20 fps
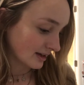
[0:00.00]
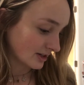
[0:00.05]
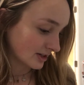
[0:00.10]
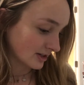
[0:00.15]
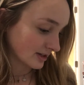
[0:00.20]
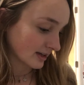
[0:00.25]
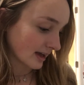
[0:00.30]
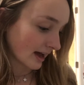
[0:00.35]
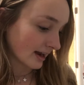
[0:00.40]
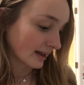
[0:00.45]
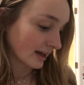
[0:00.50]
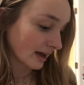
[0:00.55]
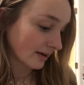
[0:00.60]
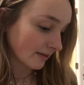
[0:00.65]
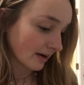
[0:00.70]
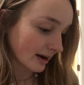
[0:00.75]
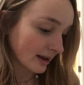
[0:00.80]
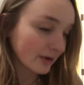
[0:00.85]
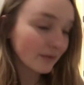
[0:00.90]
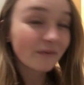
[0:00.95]
just kind of
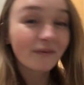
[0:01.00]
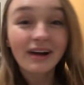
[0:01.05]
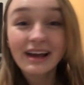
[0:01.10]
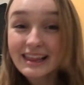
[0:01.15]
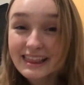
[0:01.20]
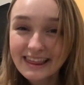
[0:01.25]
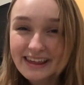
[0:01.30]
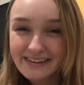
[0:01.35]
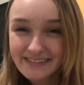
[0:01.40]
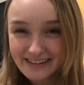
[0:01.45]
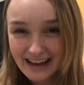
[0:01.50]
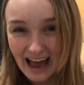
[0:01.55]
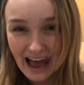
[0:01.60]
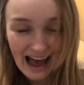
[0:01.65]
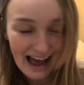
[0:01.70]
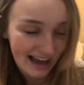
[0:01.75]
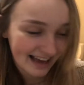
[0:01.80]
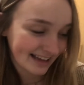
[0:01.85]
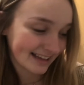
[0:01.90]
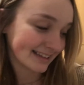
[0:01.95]
get ready with you
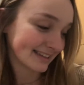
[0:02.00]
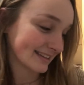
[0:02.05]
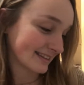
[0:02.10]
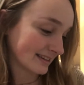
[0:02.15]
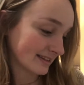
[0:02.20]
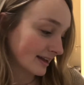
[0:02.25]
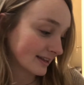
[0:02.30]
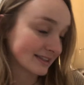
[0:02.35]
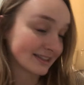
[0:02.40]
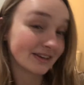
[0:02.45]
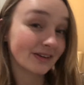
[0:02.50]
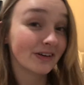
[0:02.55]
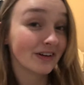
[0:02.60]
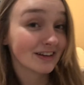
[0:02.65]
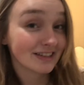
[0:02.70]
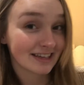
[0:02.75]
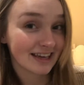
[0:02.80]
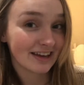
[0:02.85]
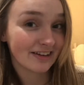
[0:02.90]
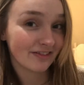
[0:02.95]
guys. It's New
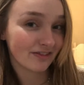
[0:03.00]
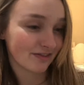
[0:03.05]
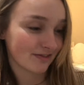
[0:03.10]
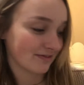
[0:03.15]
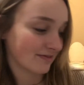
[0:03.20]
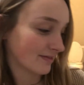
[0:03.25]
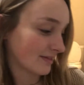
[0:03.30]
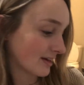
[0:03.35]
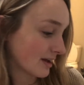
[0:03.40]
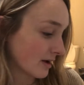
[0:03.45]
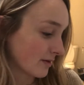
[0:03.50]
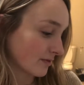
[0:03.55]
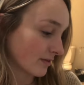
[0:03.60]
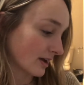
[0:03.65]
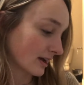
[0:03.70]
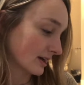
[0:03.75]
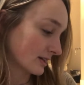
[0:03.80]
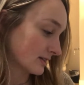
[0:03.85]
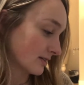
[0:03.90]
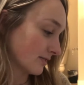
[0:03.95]
Year's Eve.
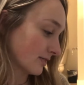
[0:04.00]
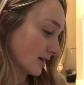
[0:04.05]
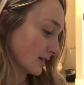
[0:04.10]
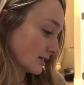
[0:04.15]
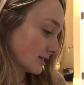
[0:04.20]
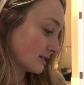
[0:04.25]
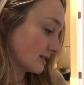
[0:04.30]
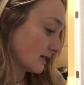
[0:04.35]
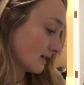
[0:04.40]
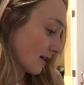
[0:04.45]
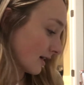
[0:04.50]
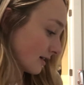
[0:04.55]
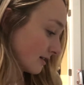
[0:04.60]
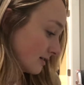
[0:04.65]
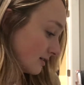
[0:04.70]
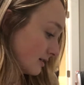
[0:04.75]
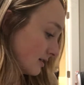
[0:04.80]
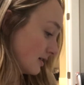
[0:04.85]
I guess I forgot to say that.